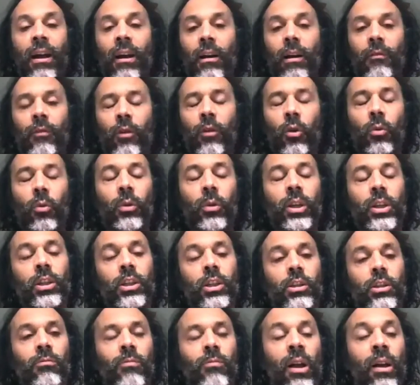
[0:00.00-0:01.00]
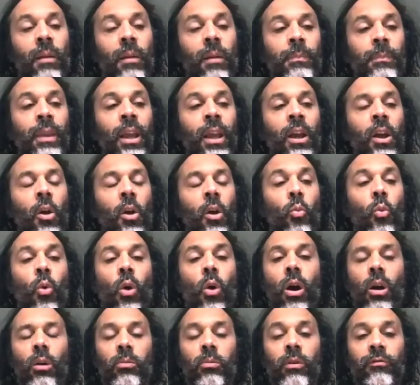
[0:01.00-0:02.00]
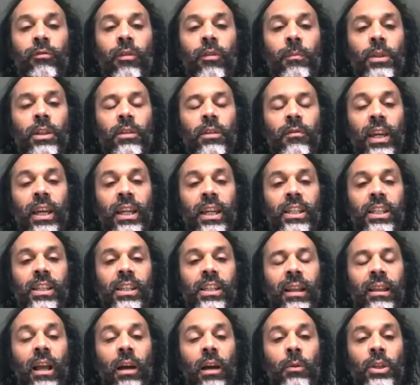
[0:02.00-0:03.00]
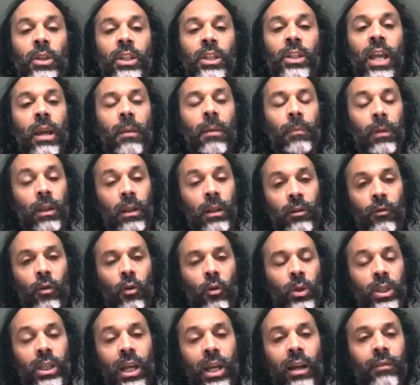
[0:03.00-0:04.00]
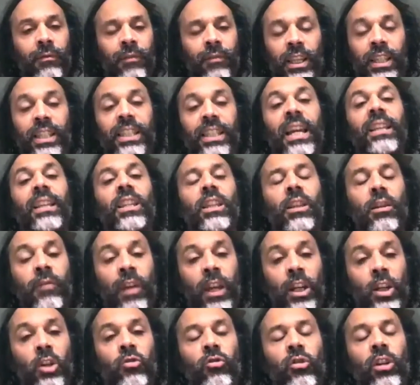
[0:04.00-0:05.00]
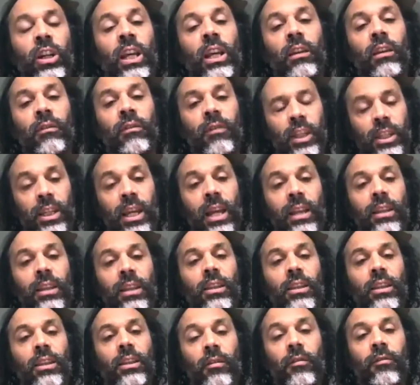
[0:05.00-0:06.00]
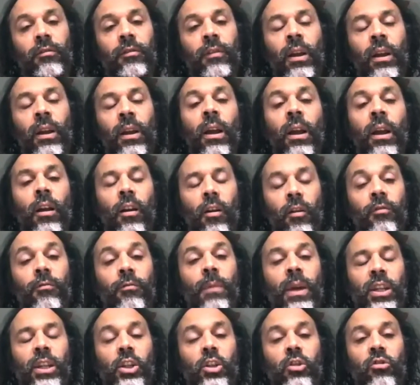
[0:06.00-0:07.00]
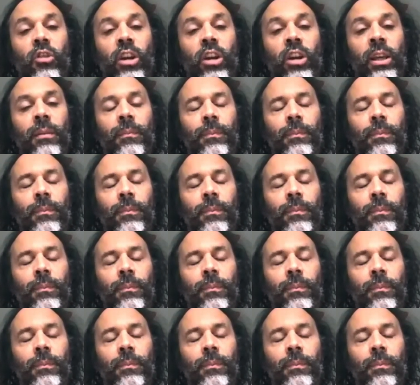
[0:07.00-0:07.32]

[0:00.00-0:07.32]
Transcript: I've always worked with them to the extent I was able, and I've always had this sense of intrigue, this sense of mystery